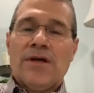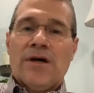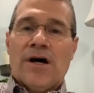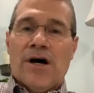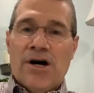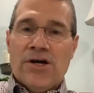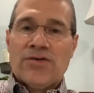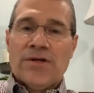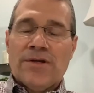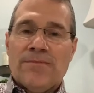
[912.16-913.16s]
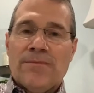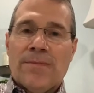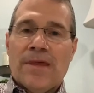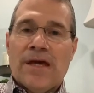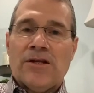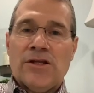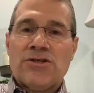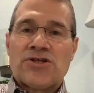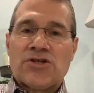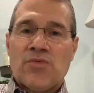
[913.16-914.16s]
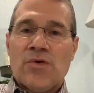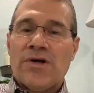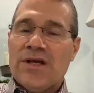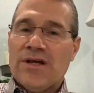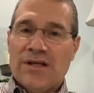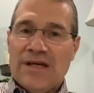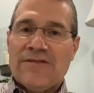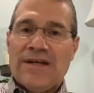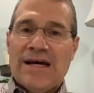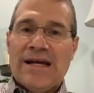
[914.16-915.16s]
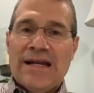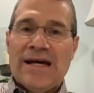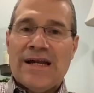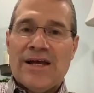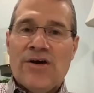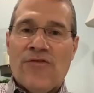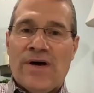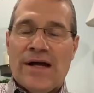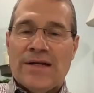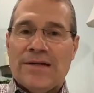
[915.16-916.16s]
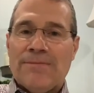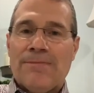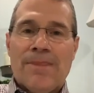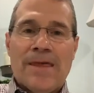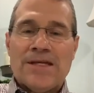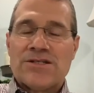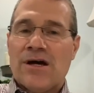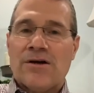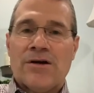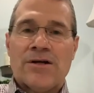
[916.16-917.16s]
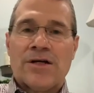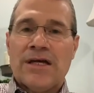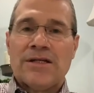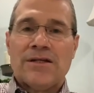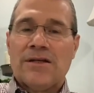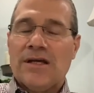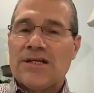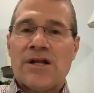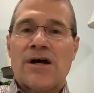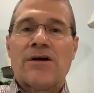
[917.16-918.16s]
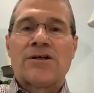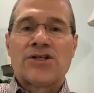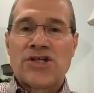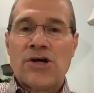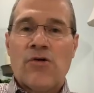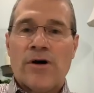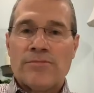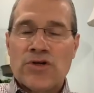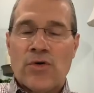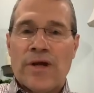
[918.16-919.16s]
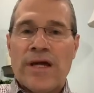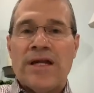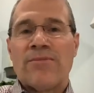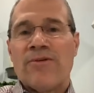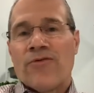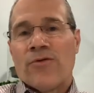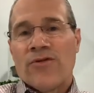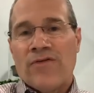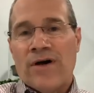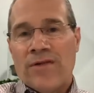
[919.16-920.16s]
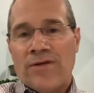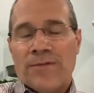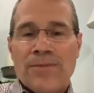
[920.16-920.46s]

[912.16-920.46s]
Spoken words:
100 and loses one, he'll leave the 99 and go find it. He's not going to show up shorthanded before the Father.